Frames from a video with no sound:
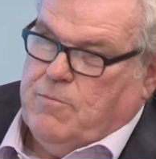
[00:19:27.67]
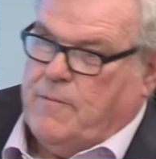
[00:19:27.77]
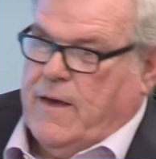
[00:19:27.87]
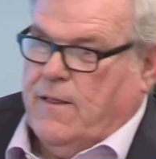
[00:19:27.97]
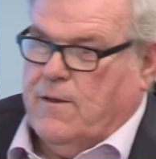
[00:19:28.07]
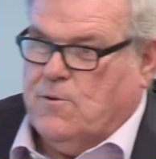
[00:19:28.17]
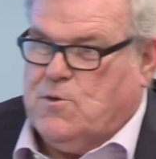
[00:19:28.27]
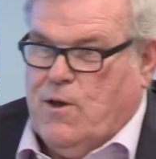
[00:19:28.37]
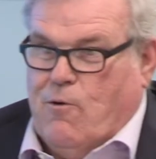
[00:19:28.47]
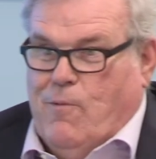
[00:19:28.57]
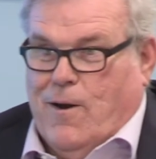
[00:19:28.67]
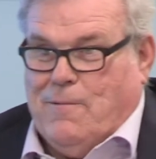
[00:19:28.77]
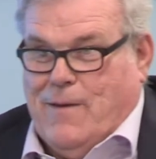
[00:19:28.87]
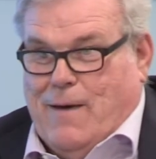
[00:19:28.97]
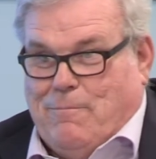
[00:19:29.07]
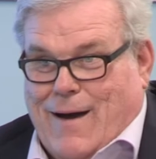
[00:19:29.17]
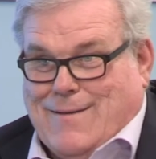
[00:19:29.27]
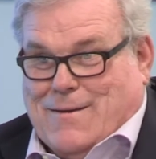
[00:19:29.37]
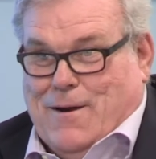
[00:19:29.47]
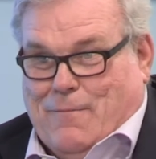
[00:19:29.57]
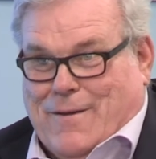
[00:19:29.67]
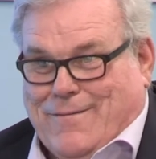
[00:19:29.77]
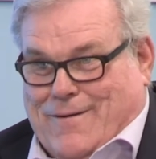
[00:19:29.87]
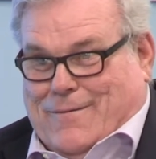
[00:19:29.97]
probably had a little ceremony for that box coming.